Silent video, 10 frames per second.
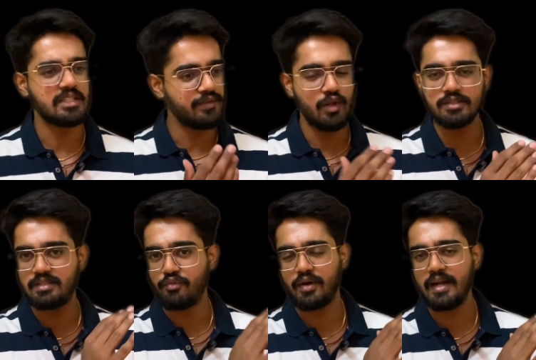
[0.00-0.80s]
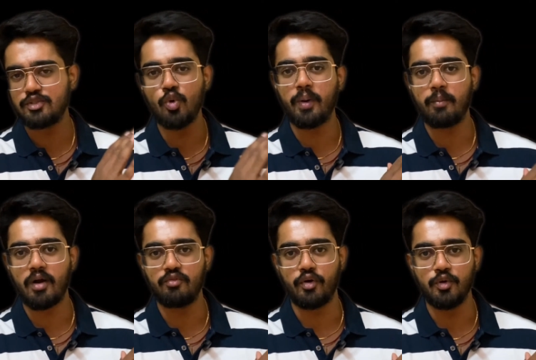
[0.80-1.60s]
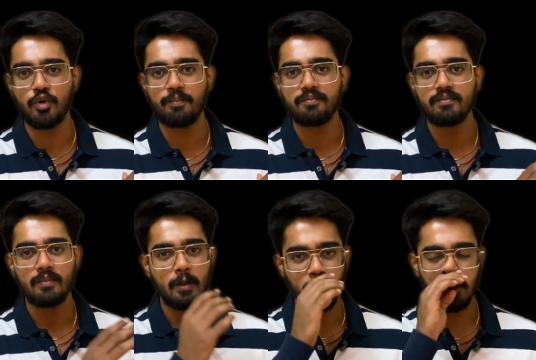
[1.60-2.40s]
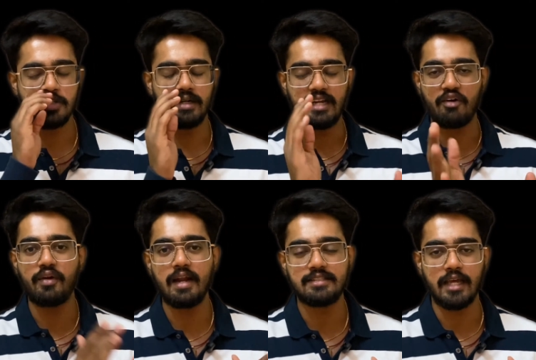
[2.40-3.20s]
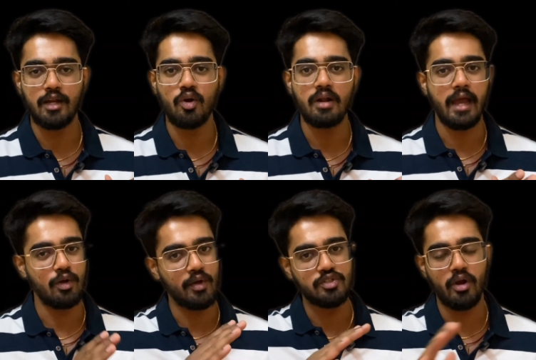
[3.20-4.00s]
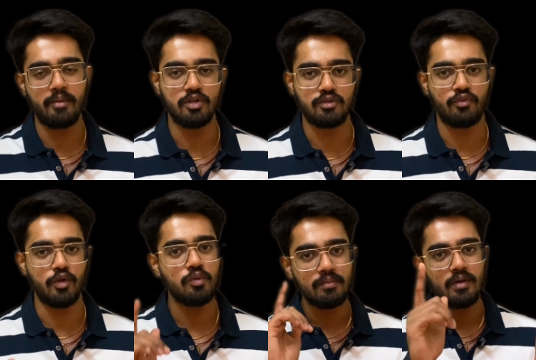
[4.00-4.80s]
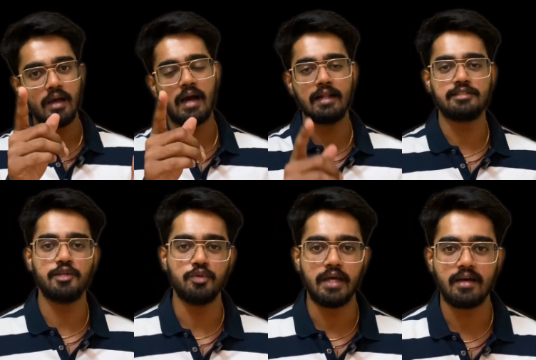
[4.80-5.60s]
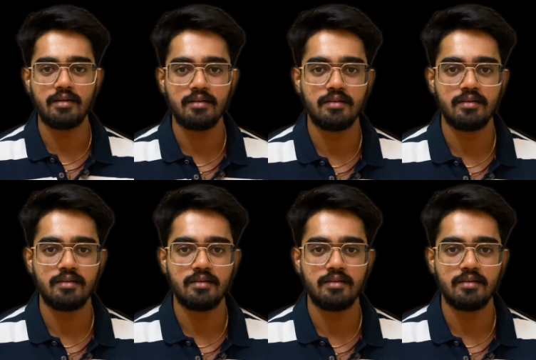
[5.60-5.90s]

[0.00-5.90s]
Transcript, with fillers: This video is definitely super important for you you should definitely check it out. I know it's going to be useful for you. I'll see you there.